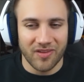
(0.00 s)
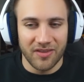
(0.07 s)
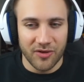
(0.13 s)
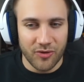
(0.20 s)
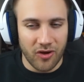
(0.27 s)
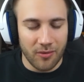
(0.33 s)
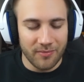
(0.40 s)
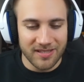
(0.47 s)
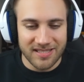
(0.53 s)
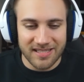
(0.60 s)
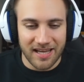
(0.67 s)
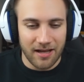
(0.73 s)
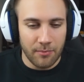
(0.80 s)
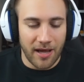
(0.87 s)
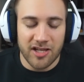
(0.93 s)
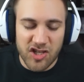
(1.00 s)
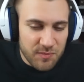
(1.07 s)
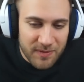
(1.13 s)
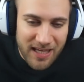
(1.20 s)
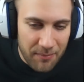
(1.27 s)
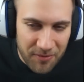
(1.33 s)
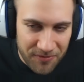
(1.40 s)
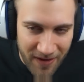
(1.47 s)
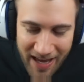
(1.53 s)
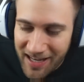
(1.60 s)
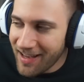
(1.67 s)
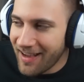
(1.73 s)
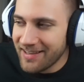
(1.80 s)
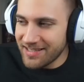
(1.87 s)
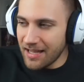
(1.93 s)
in the comments. Um, I just became a fan,
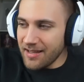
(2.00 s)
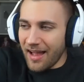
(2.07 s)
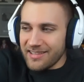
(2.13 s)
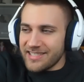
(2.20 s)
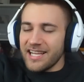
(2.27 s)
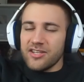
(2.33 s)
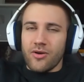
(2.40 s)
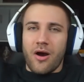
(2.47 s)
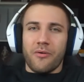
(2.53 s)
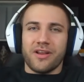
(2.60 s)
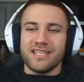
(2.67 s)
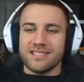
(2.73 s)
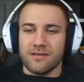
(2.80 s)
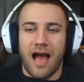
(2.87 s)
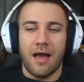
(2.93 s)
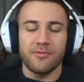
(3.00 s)
guys. I, I, tell you how it is.